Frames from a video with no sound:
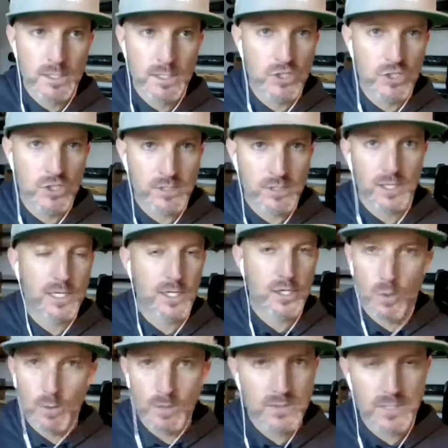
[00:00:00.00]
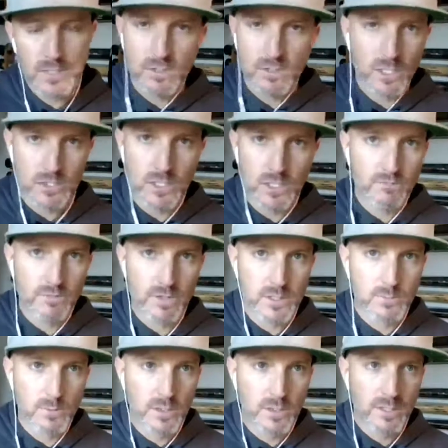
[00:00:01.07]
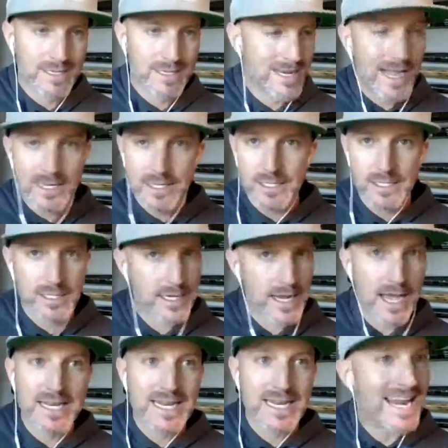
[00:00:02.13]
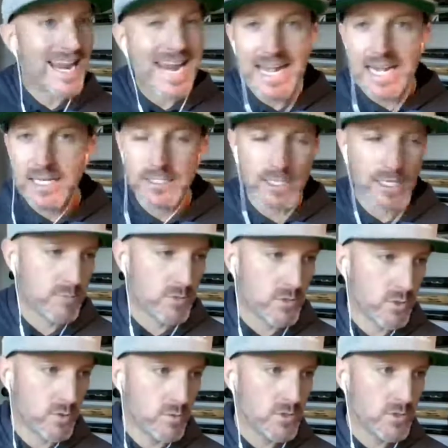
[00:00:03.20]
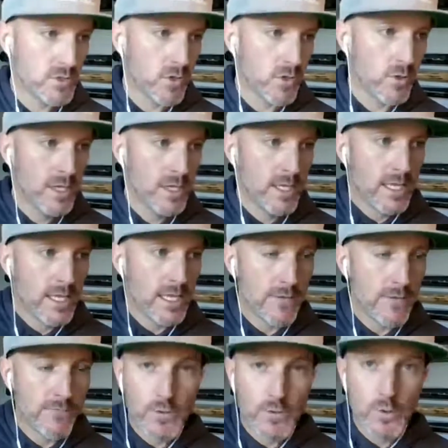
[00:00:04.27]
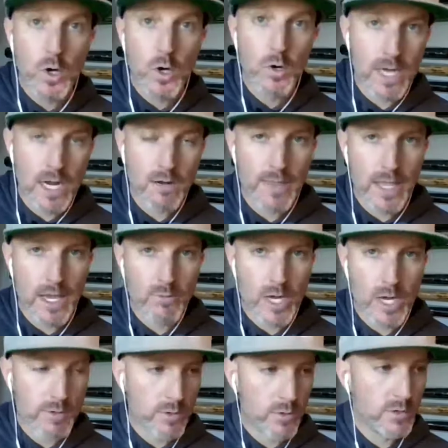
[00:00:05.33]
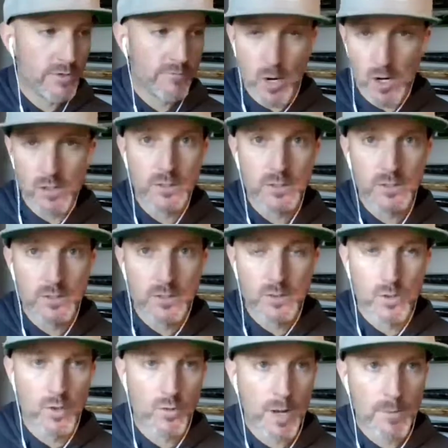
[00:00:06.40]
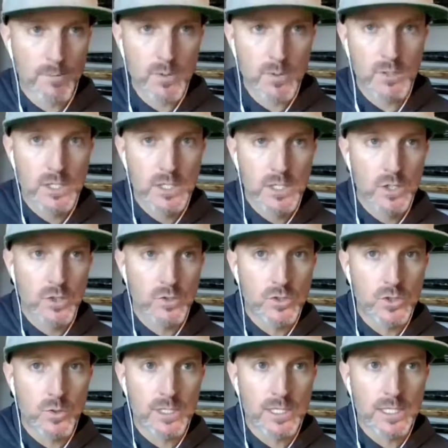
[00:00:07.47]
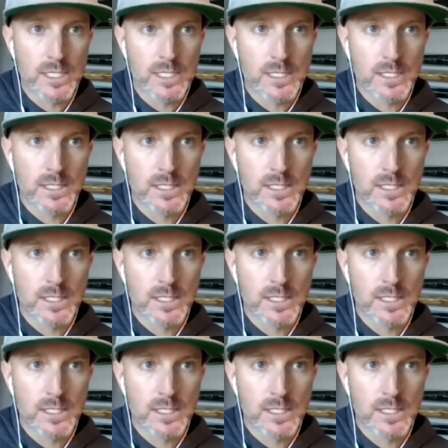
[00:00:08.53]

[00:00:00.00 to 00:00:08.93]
just like no one's ever touching Facebook, not not in any time soon. So if you go down that rabbit hole of Parler or Rumble, you're doing it